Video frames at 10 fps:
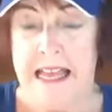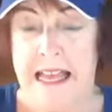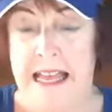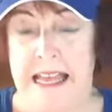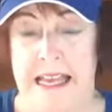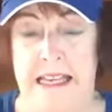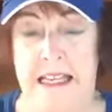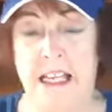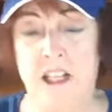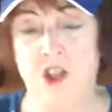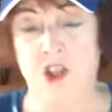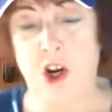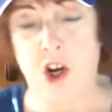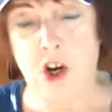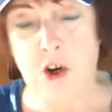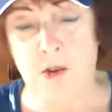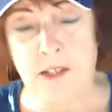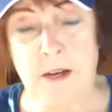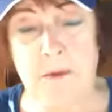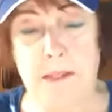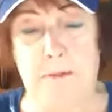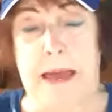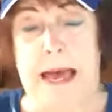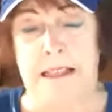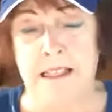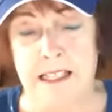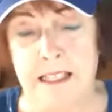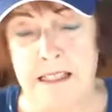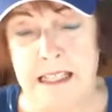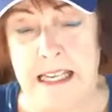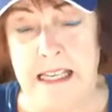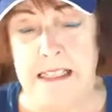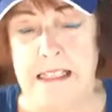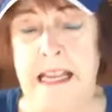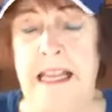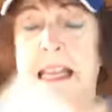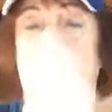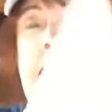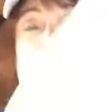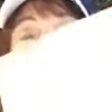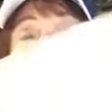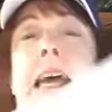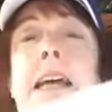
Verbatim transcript: and it shows it was patented then and